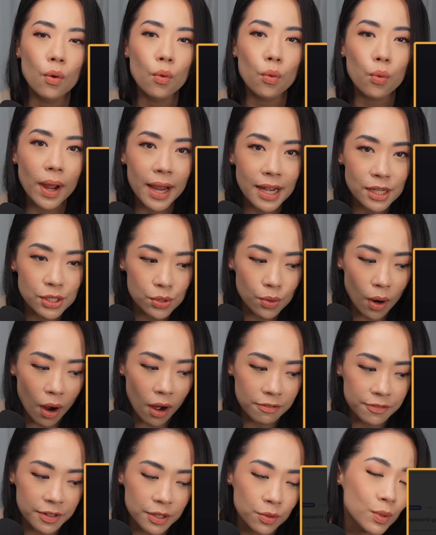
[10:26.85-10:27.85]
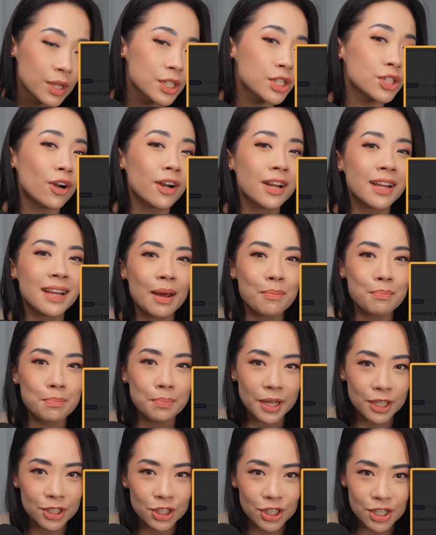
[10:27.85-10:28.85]
Way too often, we start an
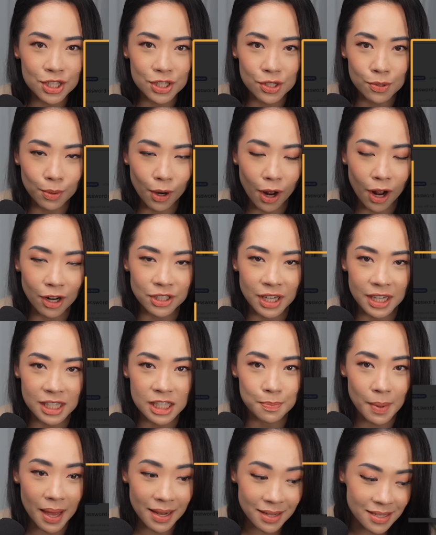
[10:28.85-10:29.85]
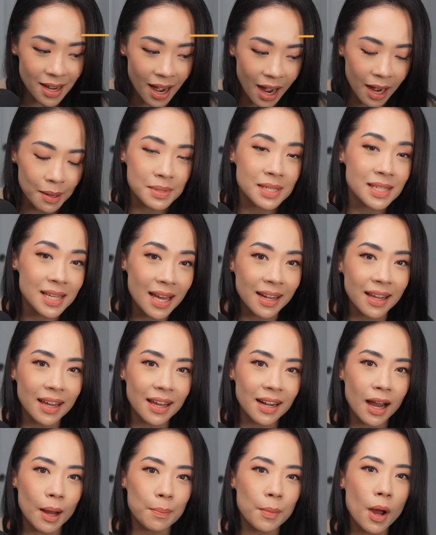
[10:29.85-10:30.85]
ambitious new project, spend time setting
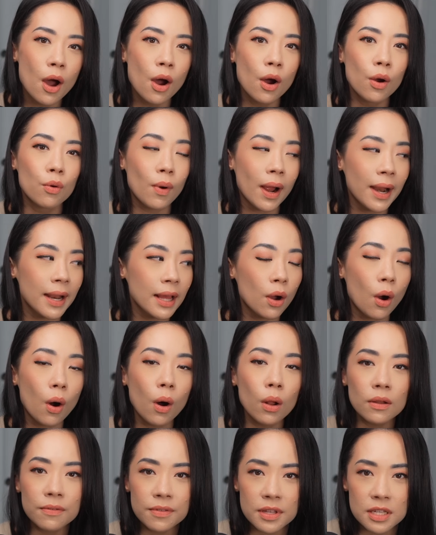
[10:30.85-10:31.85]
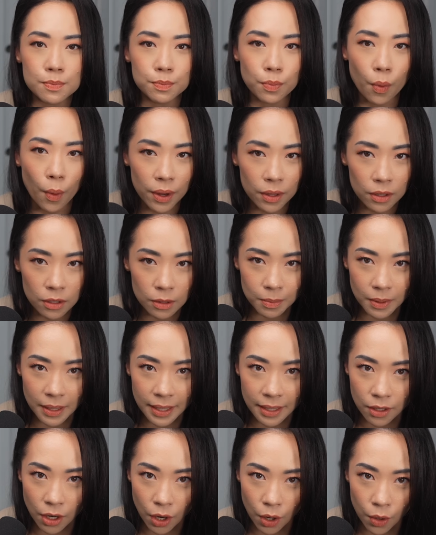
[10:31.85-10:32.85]
it up, writing all of this
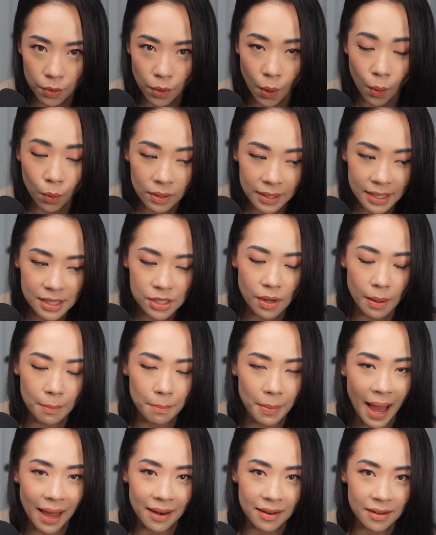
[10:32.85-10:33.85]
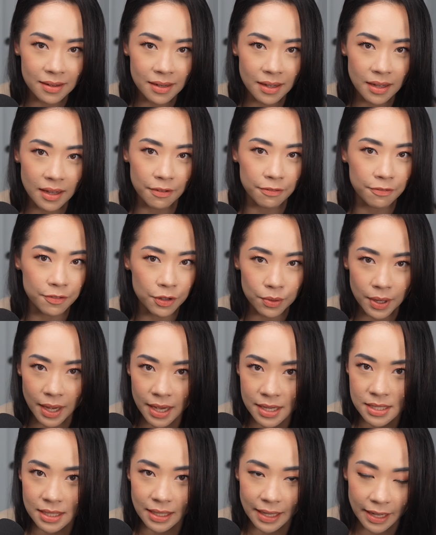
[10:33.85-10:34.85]
boilerplate code only to abandon it a few
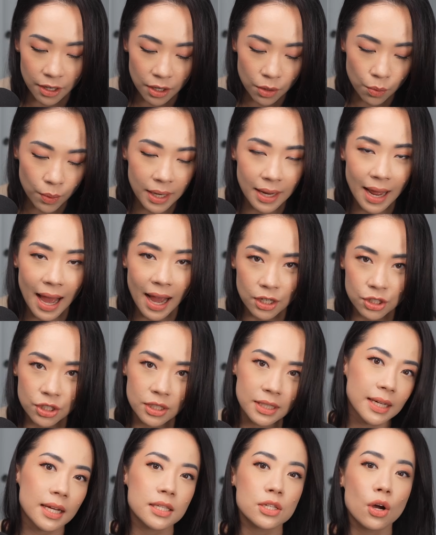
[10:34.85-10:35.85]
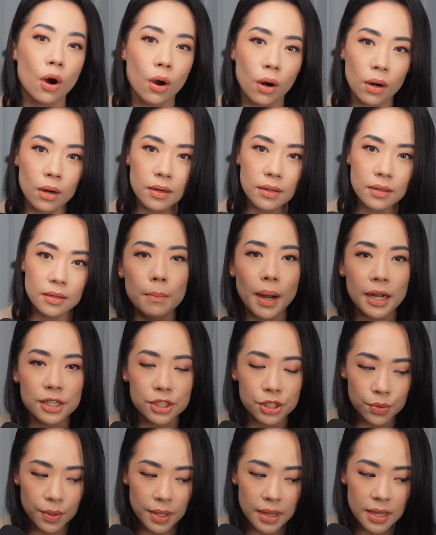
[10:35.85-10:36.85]
days later when it actually gets hard. By
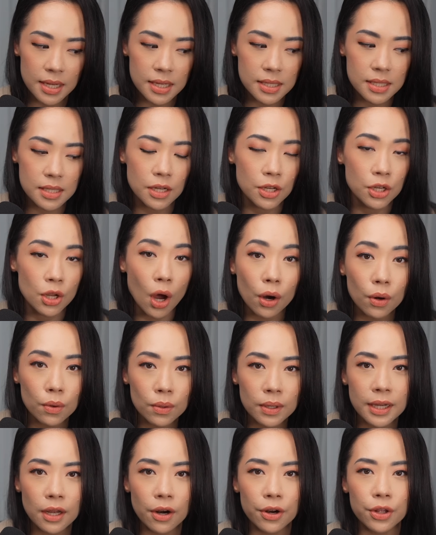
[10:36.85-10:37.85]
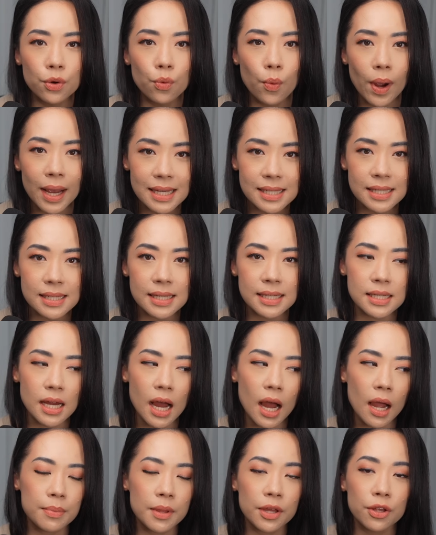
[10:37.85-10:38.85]
doing this, not only are you wasting
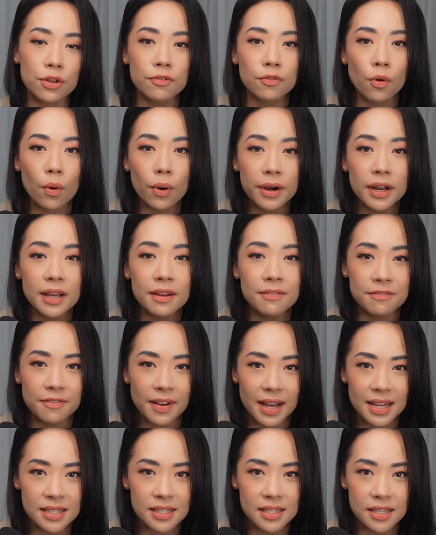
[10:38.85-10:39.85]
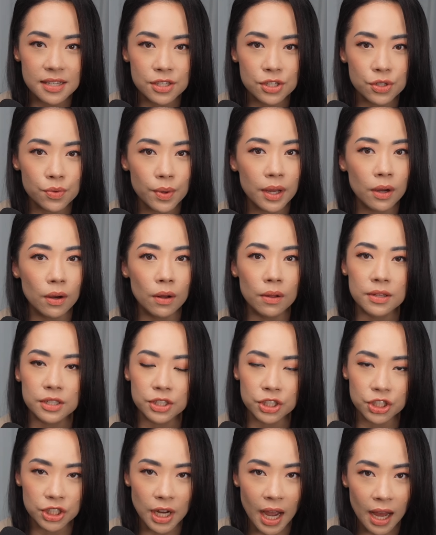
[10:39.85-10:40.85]
time that you've already invested doing all this
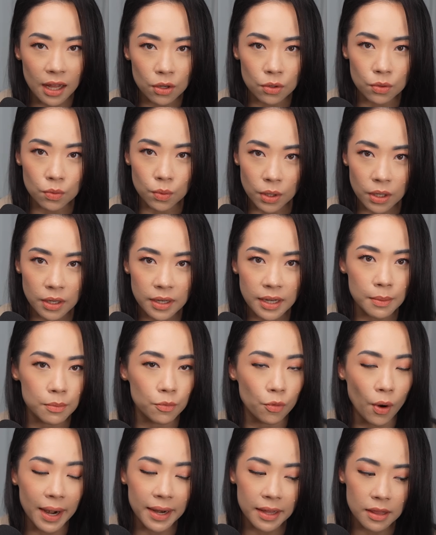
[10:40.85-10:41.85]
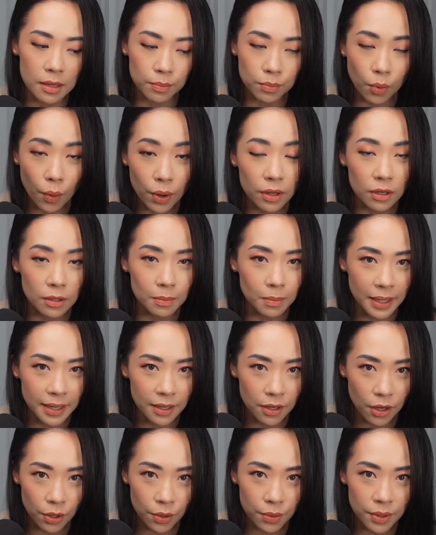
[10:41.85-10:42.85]
shallow work and writing the boilerplate
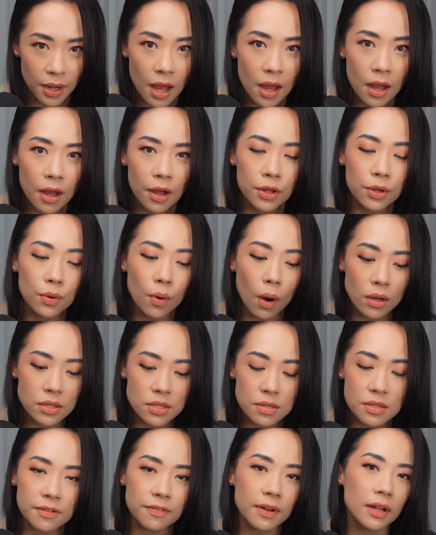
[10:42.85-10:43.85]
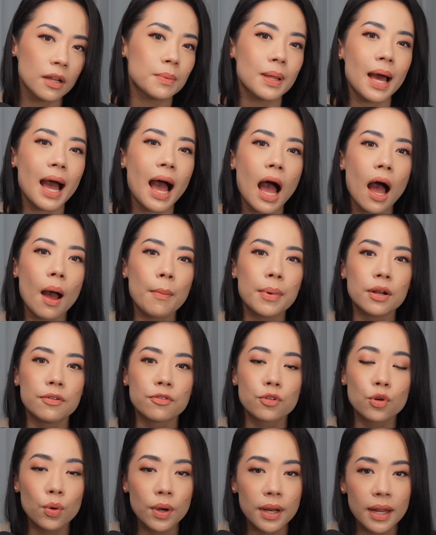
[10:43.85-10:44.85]
code, you also develop the habit
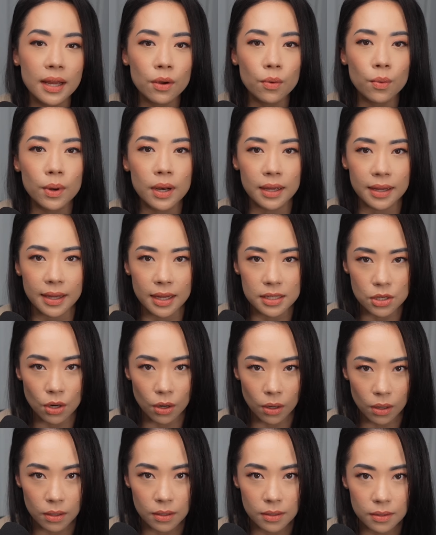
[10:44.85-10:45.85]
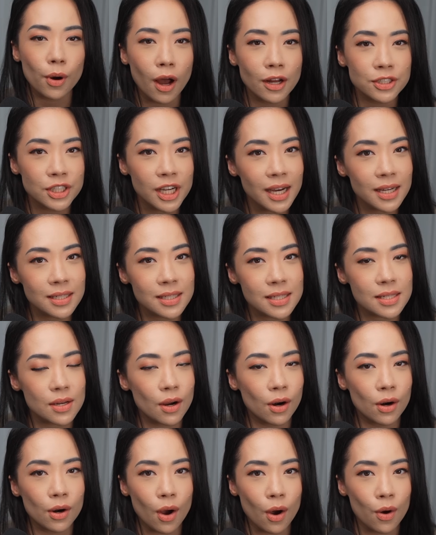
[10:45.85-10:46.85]
of quitting when it gets hard. Projects
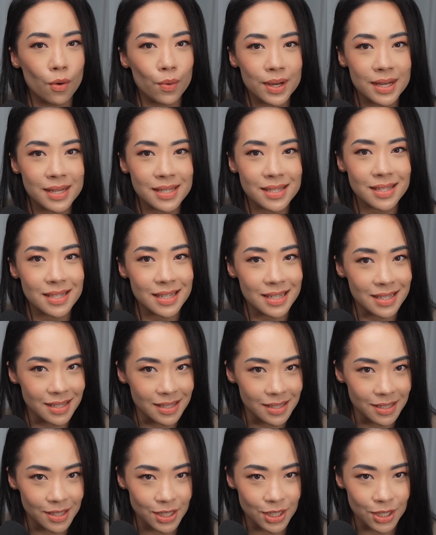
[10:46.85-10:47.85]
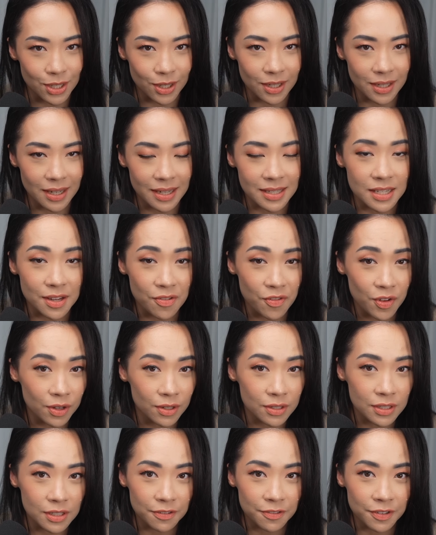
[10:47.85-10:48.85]
are always easy to start and difficult
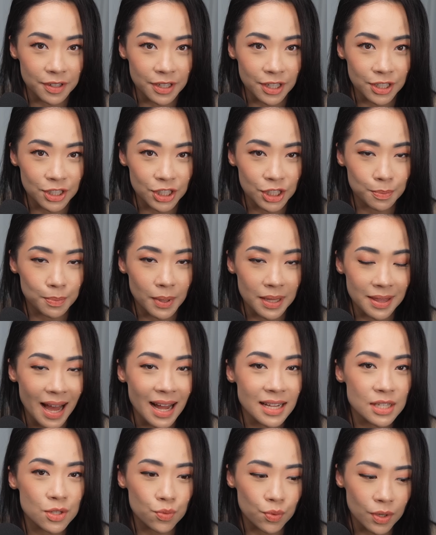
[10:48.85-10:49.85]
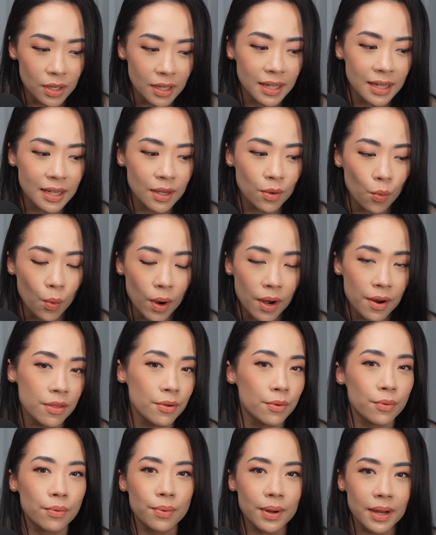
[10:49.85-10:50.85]
difficult to finish, but that's really where
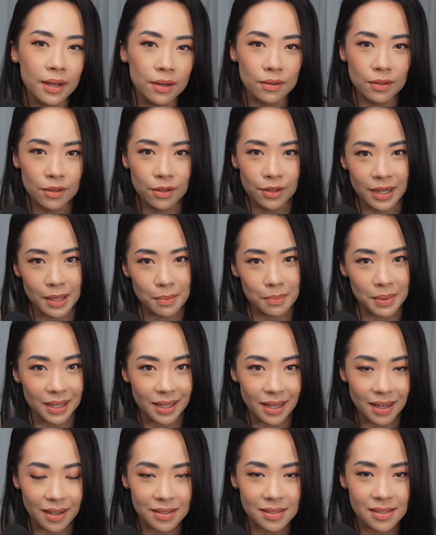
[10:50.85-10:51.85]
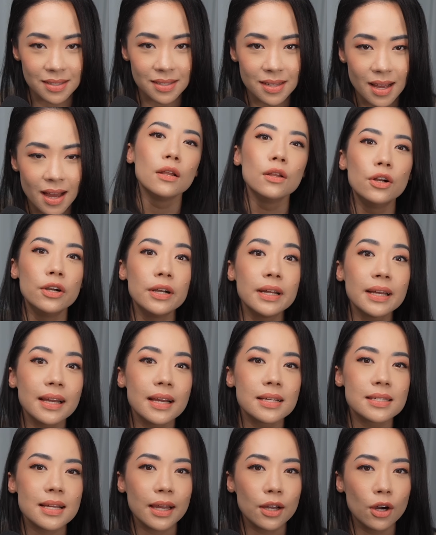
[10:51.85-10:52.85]
the real learning begins. Learning
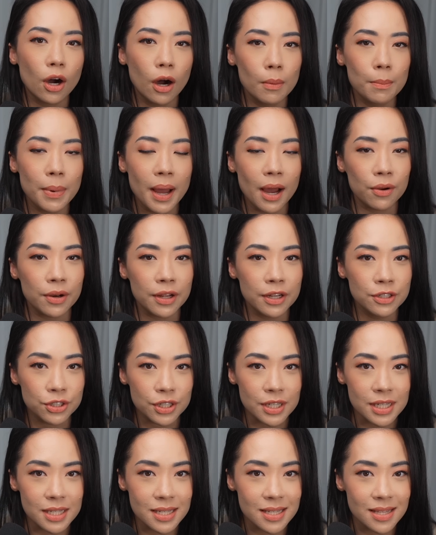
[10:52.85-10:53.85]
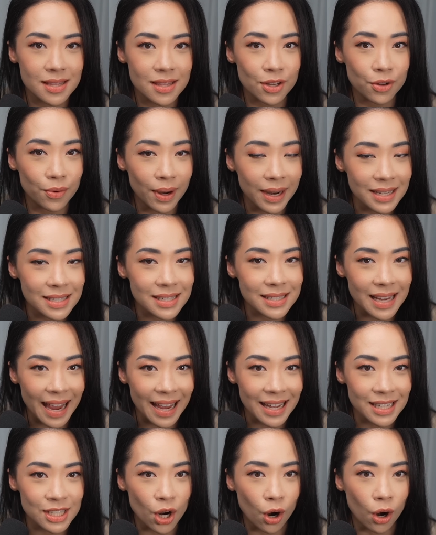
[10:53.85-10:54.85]
is like compound interest. The greatest
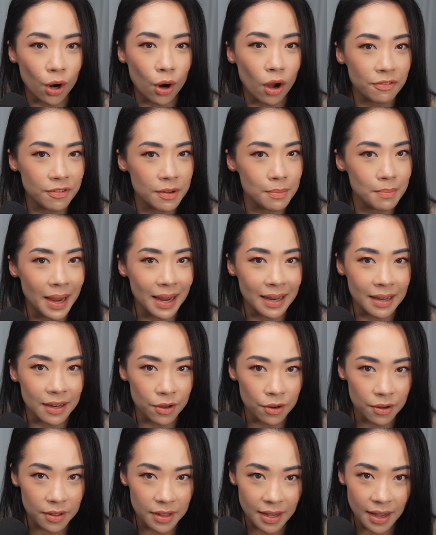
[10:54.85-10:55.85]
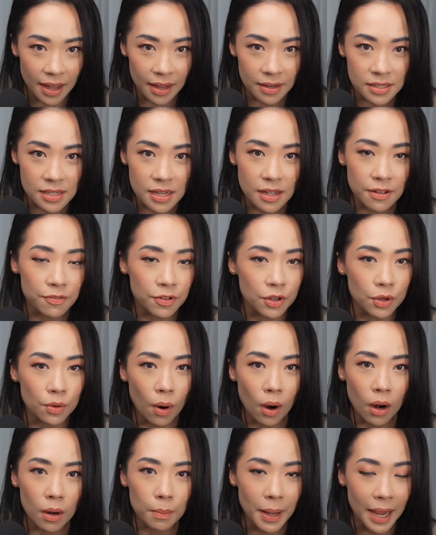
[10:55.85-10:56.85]
gains are often made near the end if you
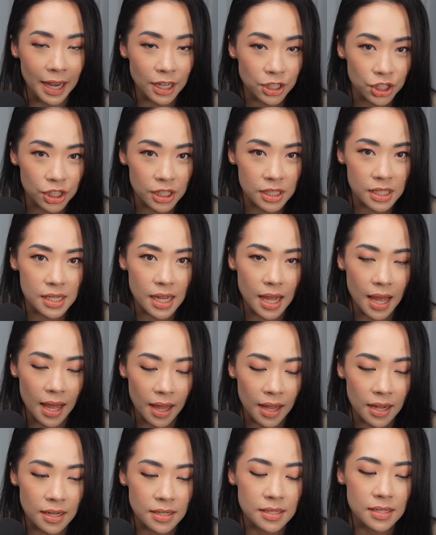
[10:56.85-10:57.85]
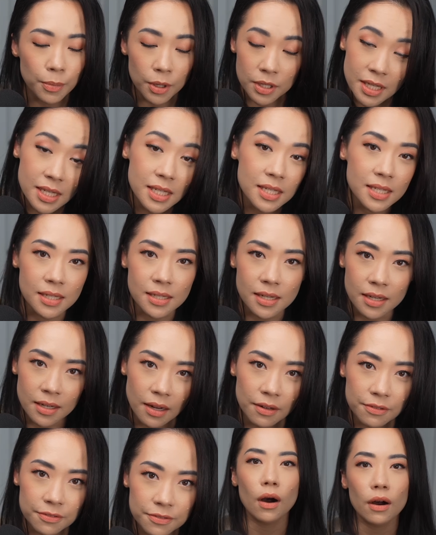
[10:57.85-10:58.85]
are patient and persistent enough.